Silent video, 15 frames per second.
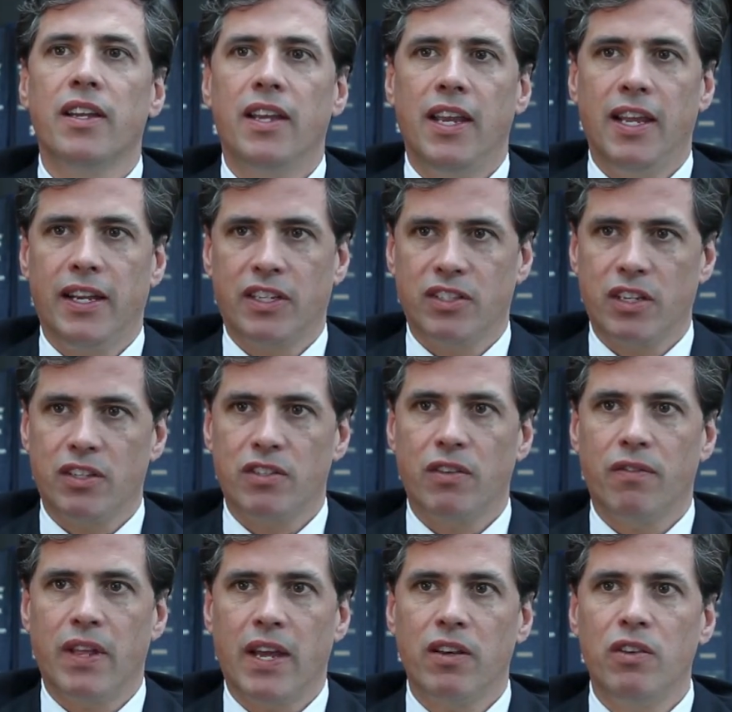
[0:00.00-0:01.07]
in excess of
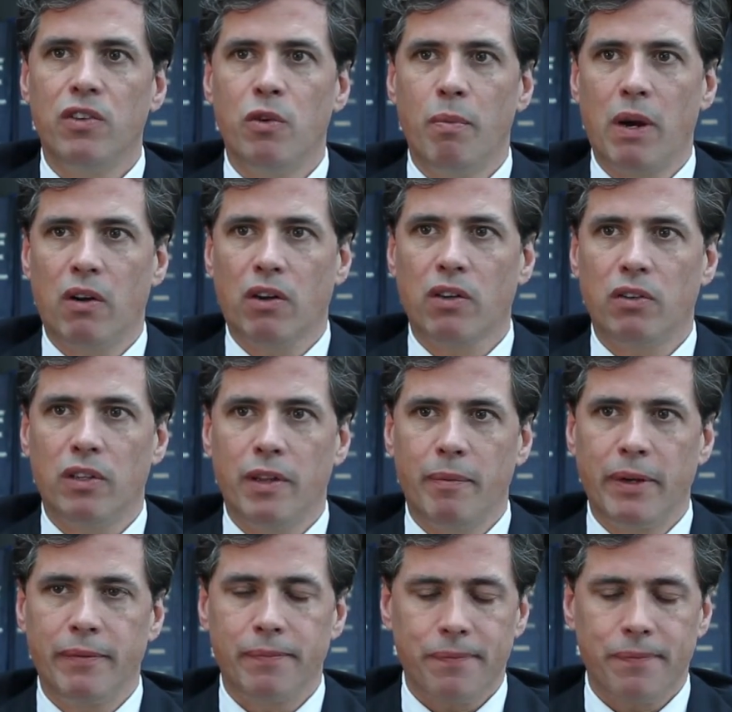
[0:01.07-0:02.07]
that numerical limit.